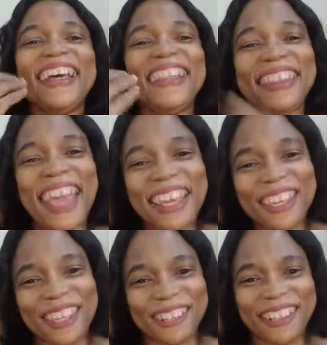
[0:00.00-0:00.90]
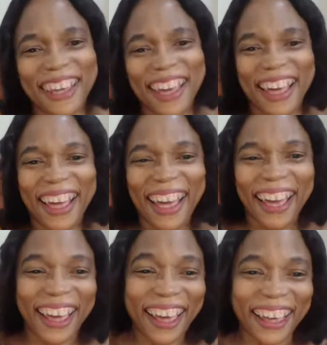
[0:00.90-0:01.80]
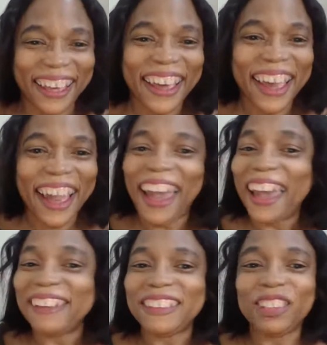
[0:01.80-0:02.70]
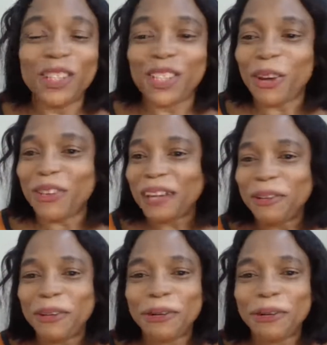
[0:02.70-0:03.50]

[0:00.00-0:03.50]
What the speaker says: Thank you. I am so sorry. I don't know